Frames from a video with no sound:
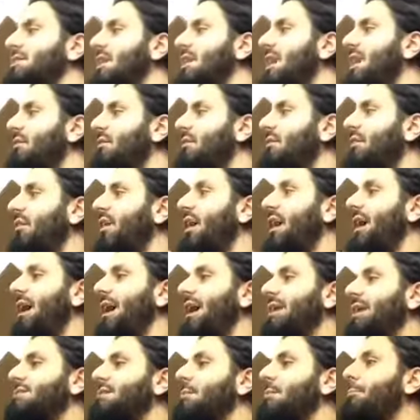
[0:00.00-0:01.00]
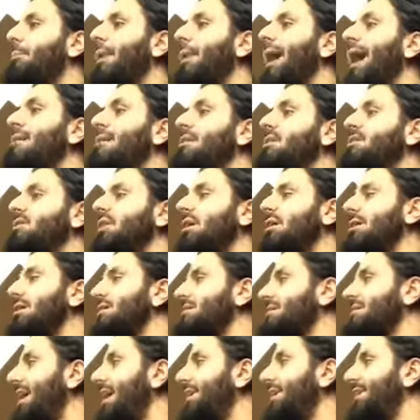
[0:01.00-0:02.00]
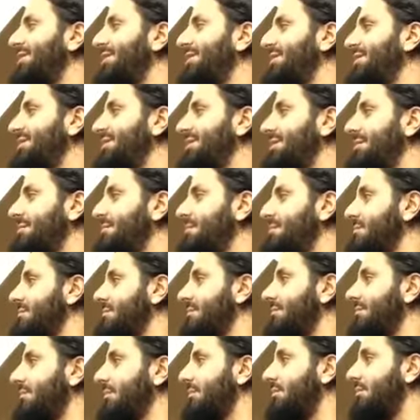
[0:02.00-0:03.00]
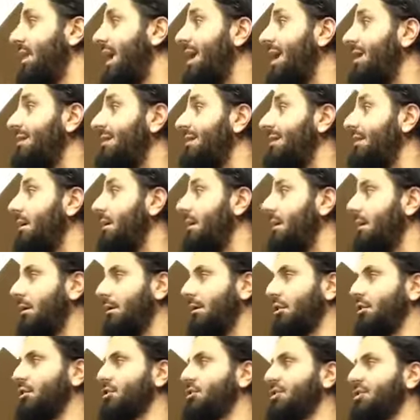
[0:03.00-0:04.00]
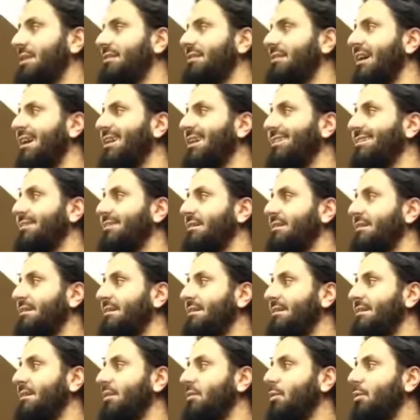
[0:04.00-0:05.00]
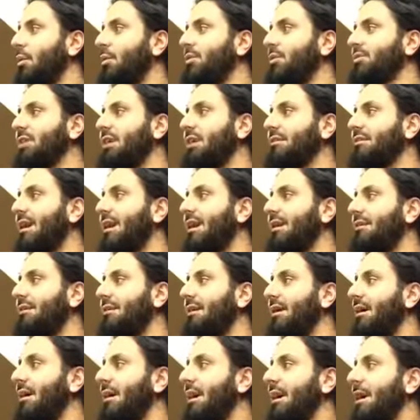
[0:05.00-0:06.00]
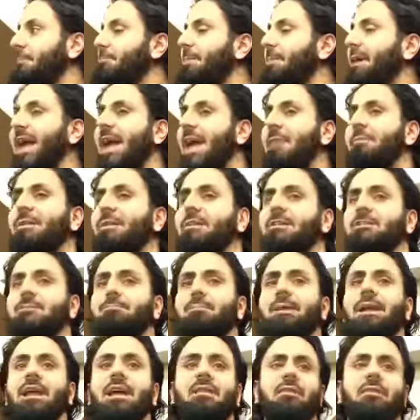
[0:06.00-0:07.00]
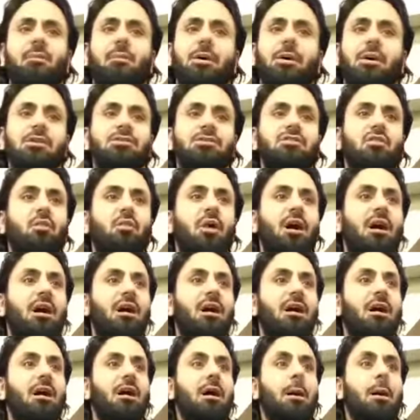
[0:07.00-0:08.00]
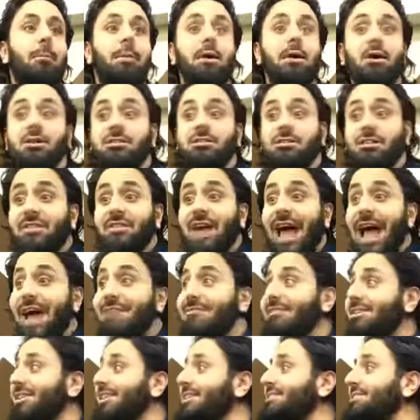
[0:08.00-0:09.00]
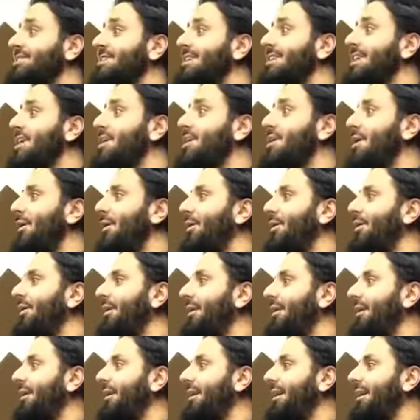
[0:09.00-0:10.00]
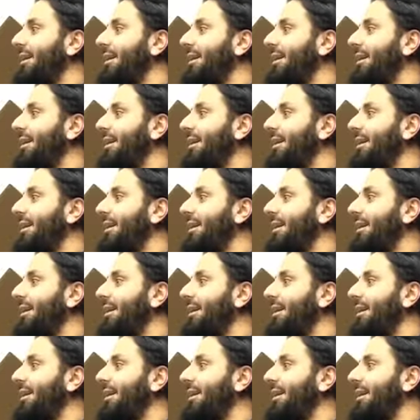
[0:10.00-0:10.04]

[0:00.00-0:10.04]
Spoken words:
love. It's a barrier to Allah's guidance. Right? Look at Shaitan. What was Shaitan? He became a disbeliever because of what? Because of arrogance and ego.